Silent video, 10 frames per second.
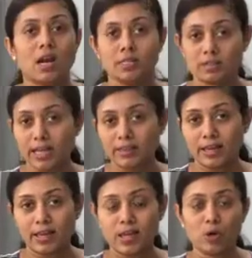so that
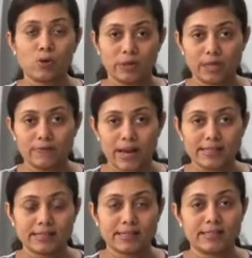they cook really
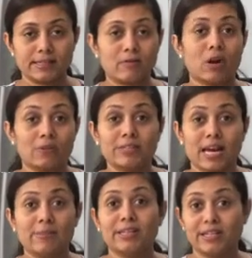fast and save a lot of
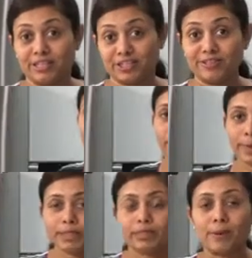time in the kitchen.
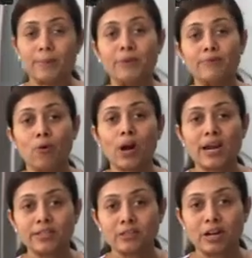But before
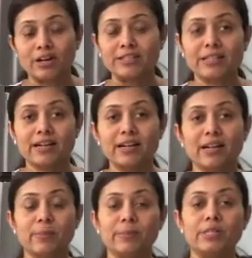I start,
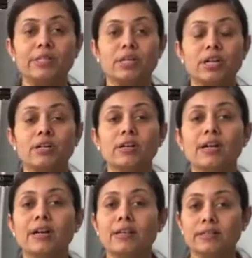let me share
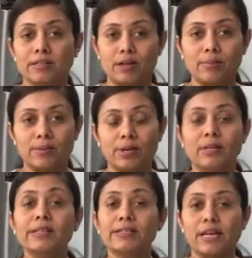
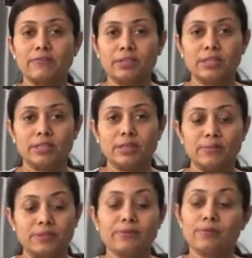some safety
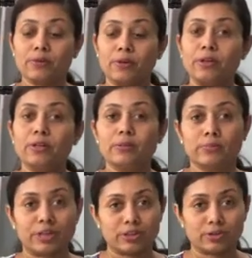tips for
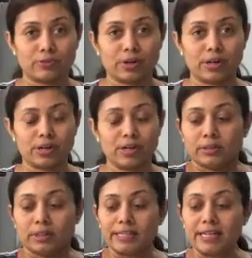pressure cooker.
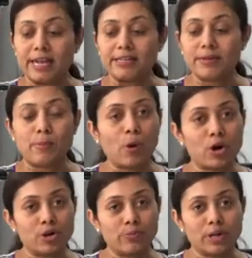These days
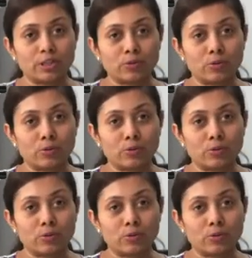modern pressure